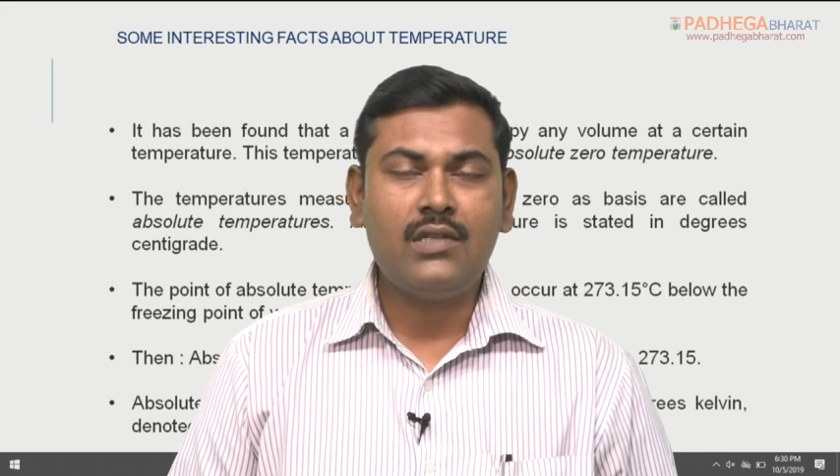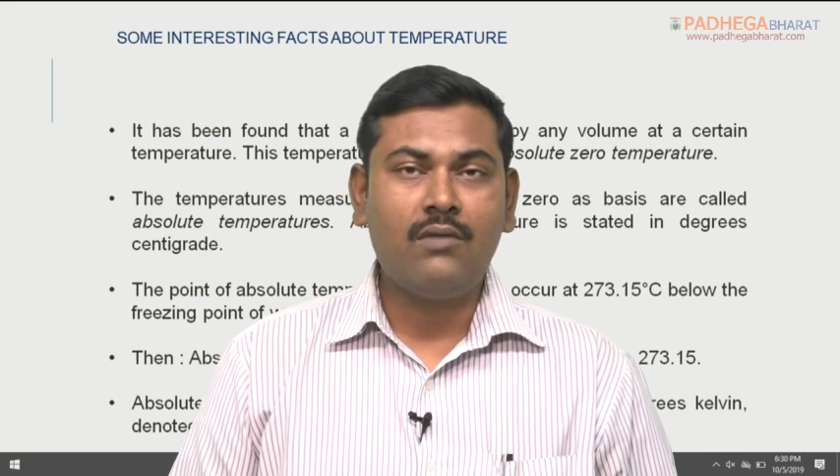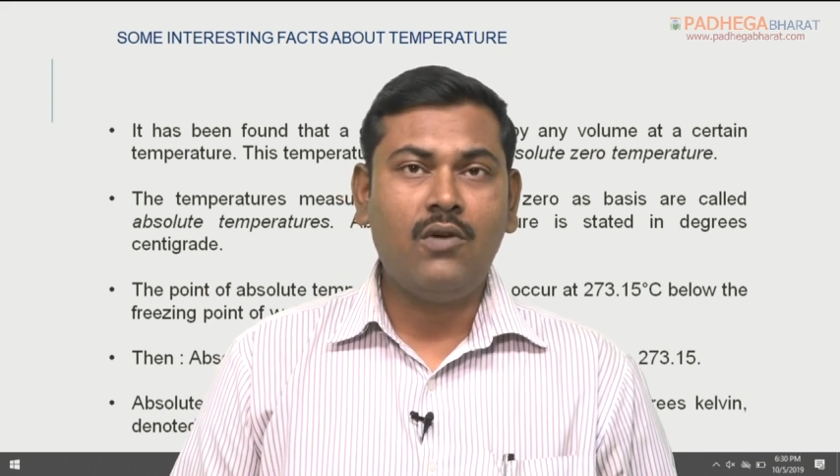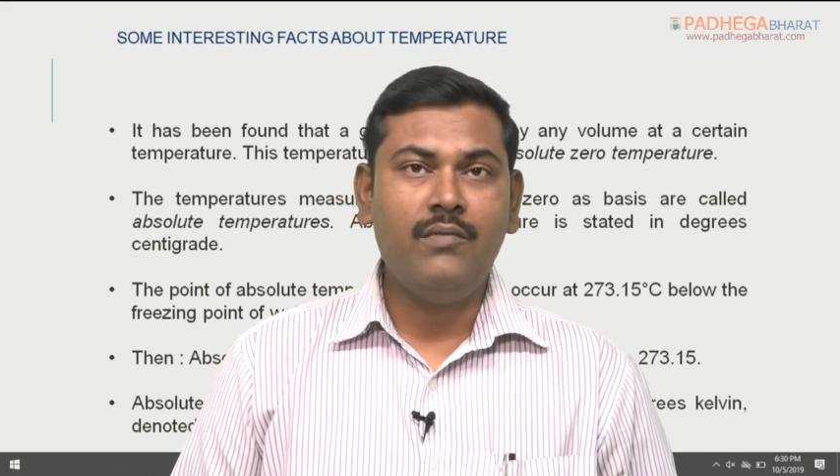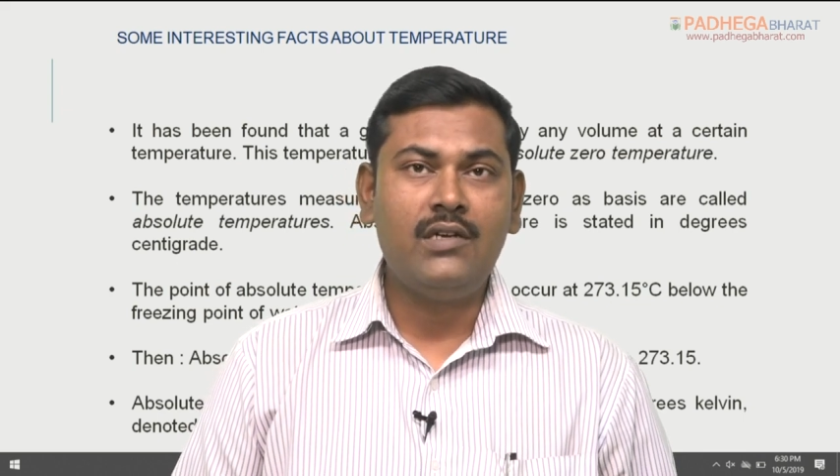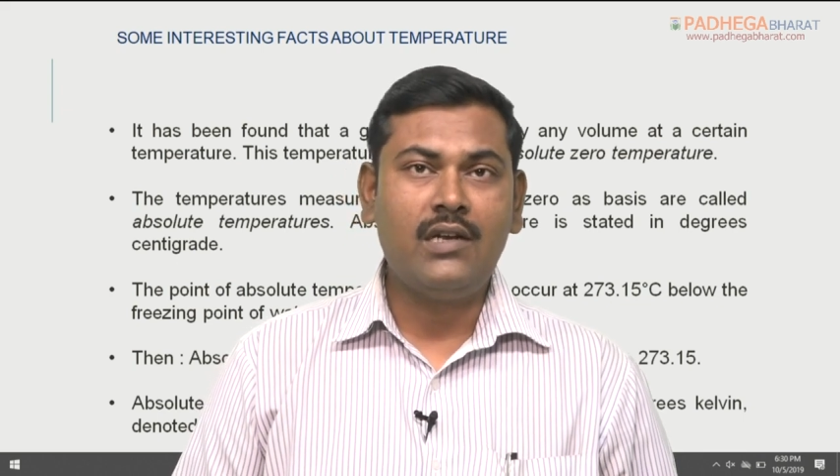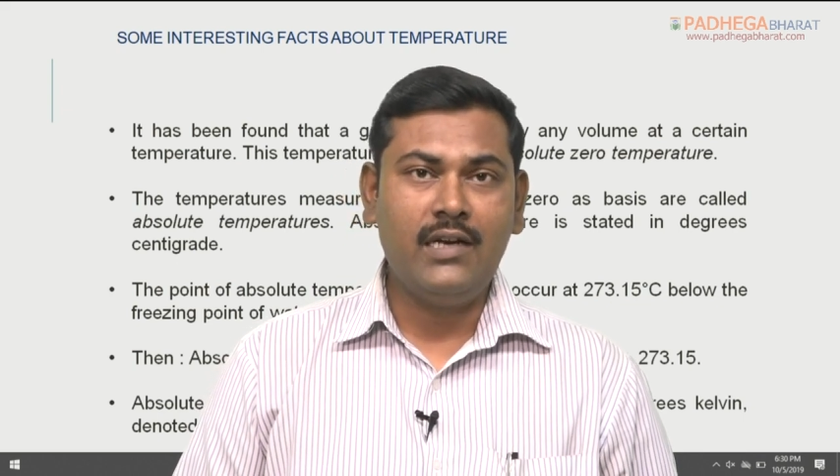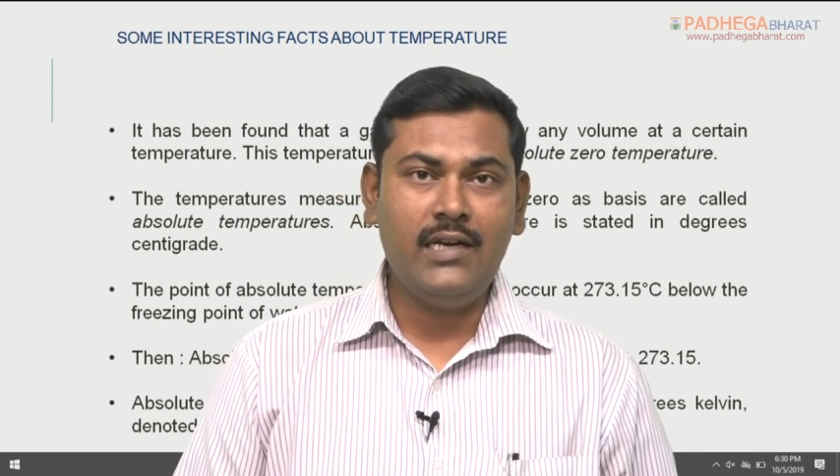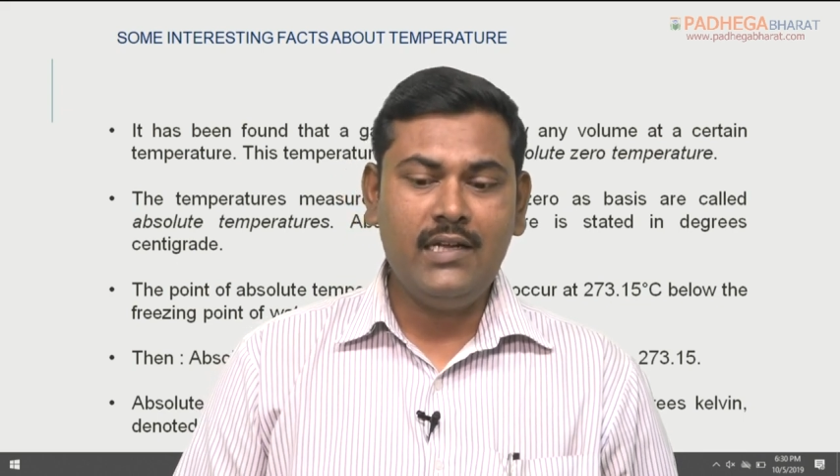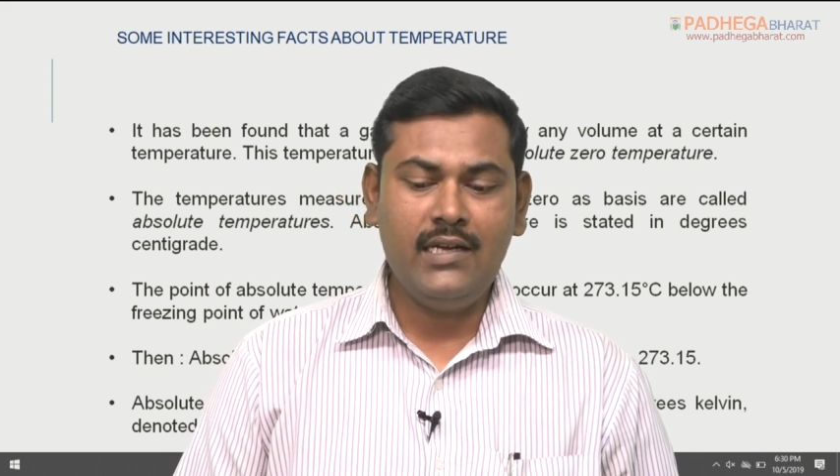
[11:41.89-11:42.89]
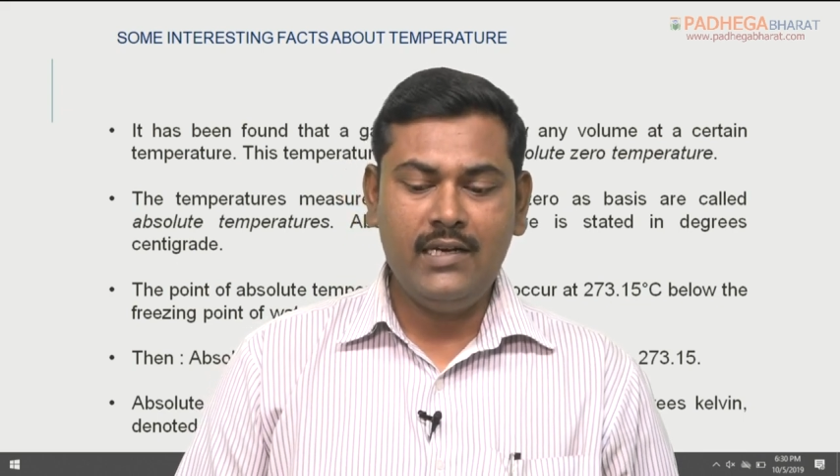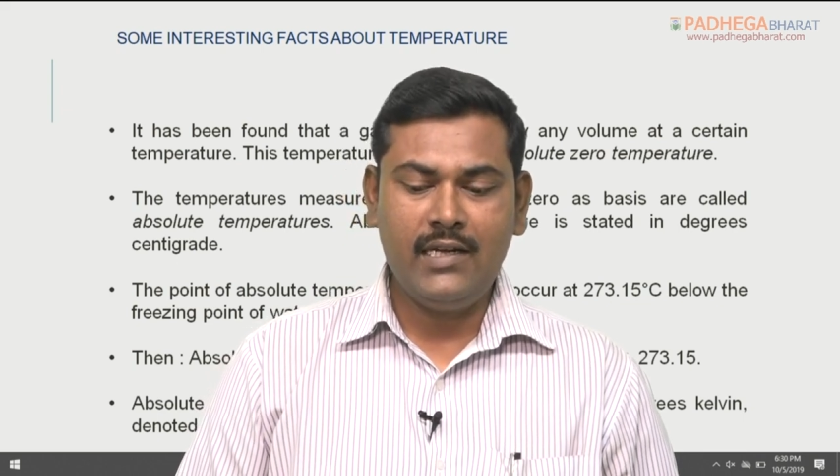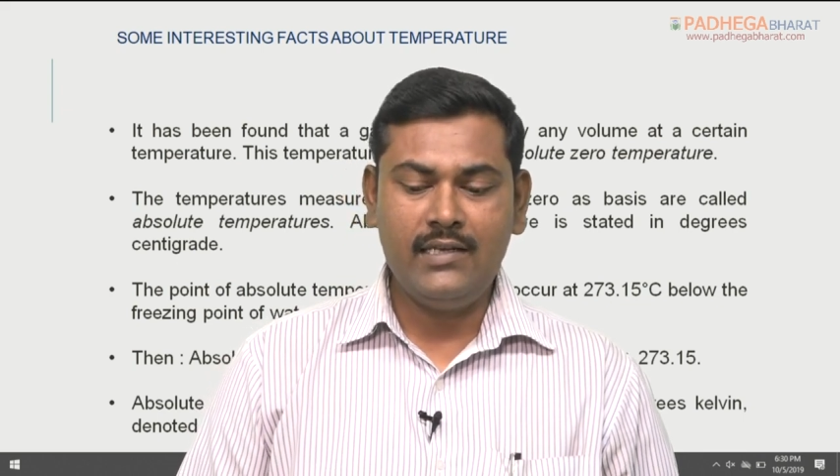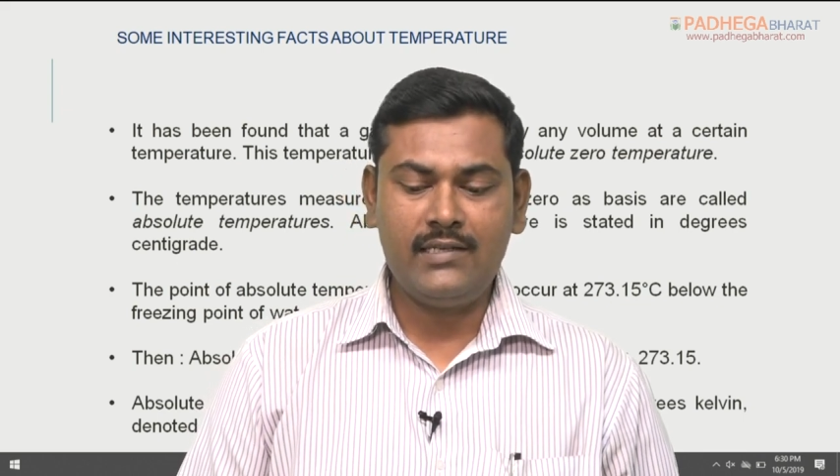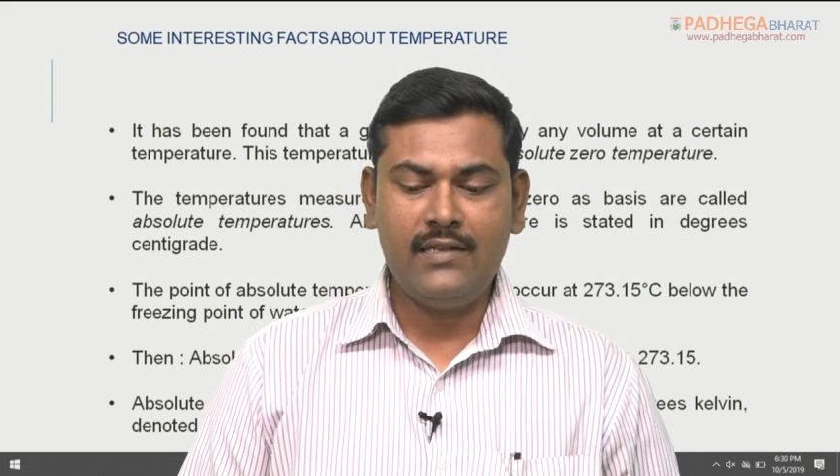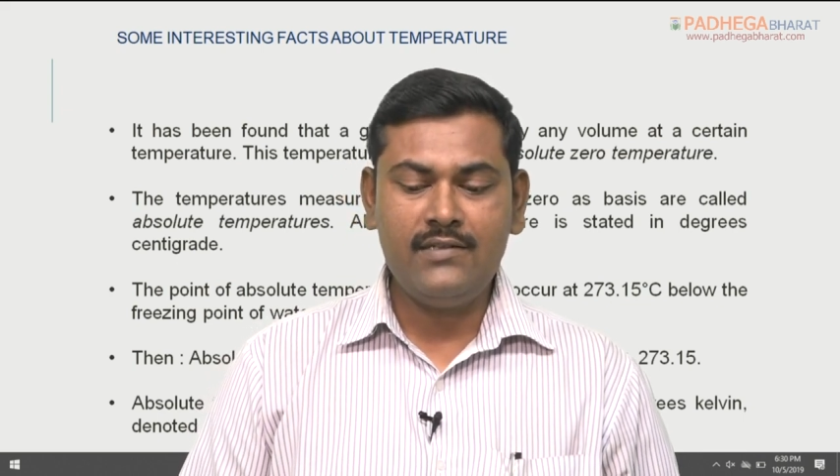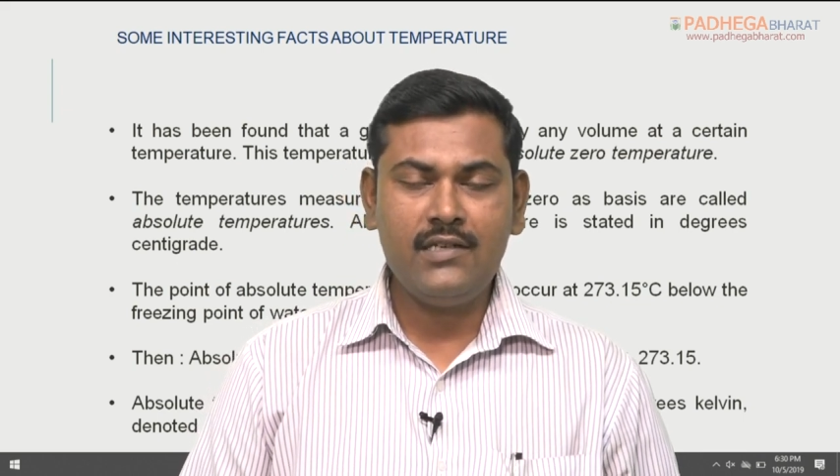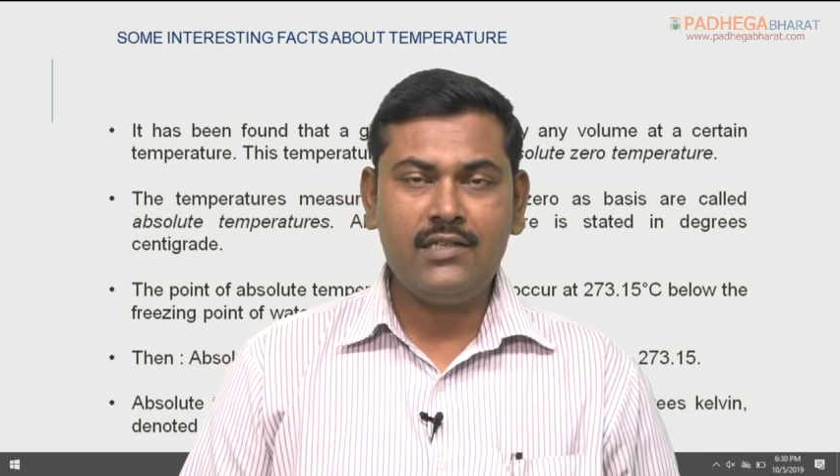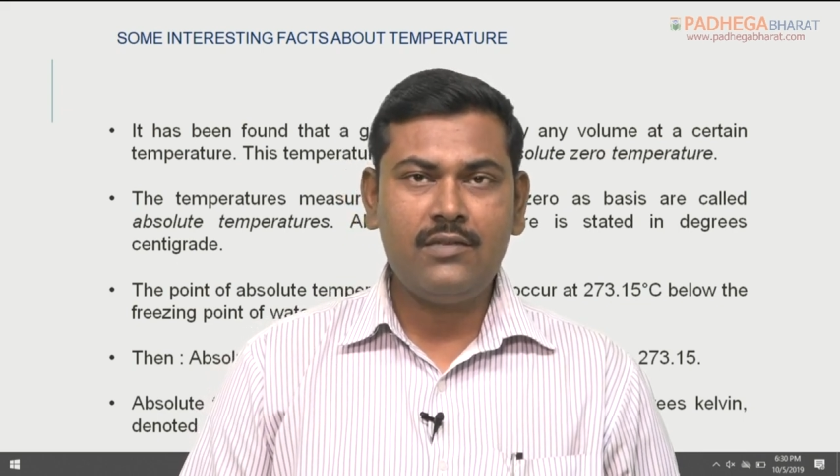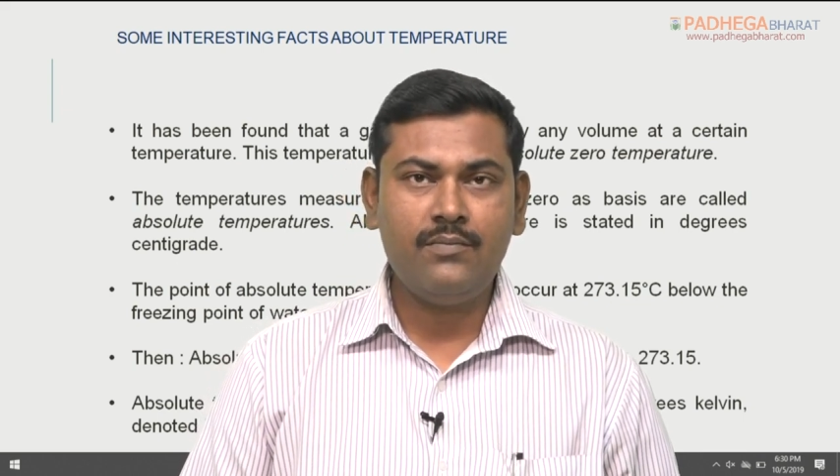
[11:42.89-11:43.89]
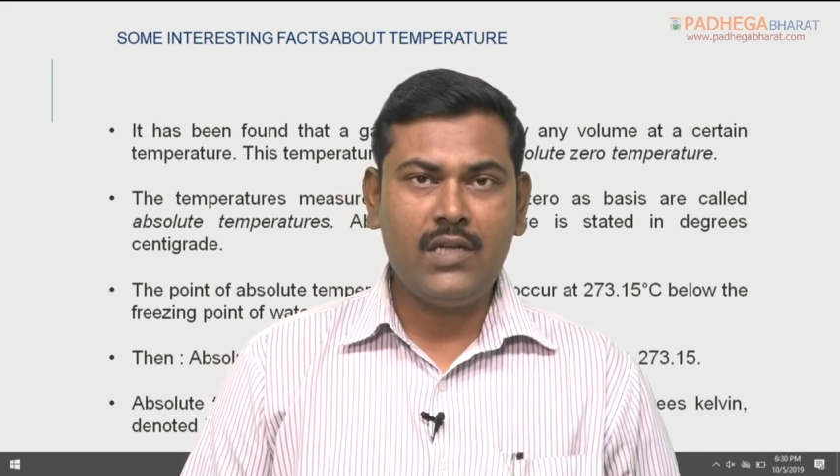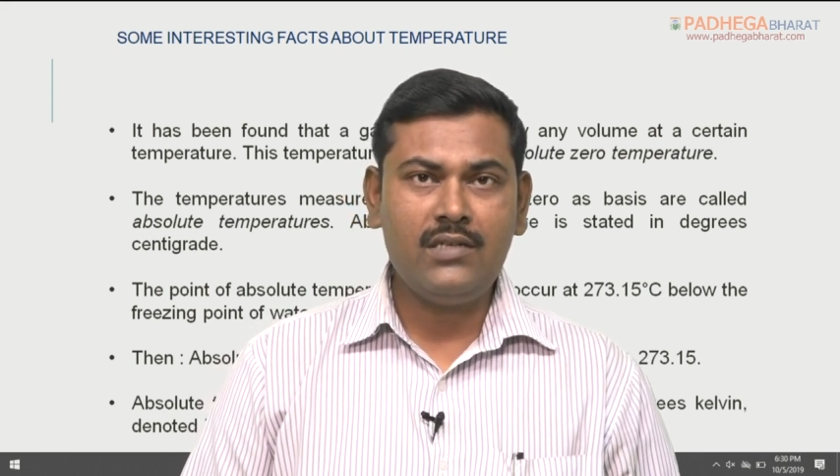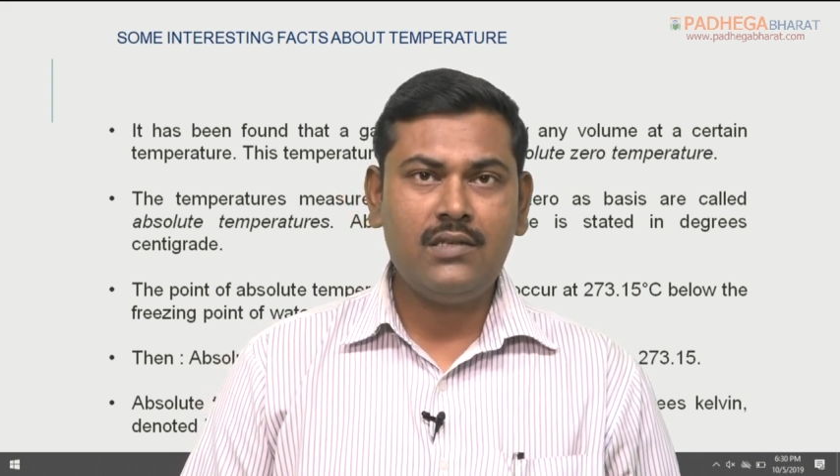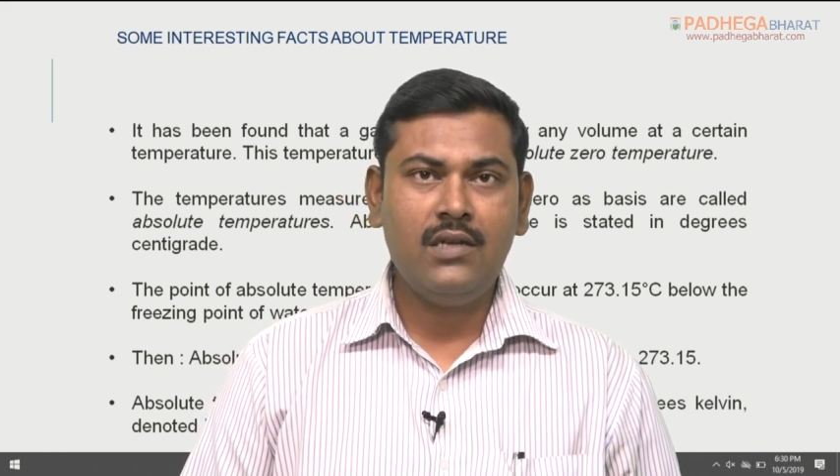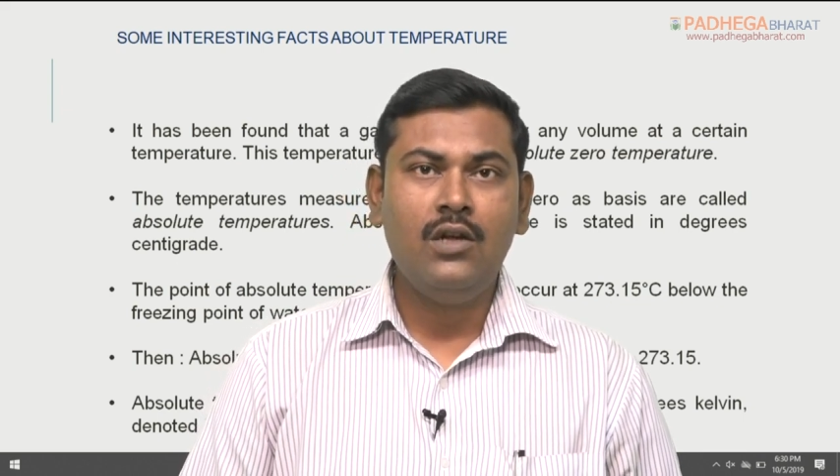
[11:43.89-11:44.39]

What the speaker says: thermometer reading in degrees Celsius plus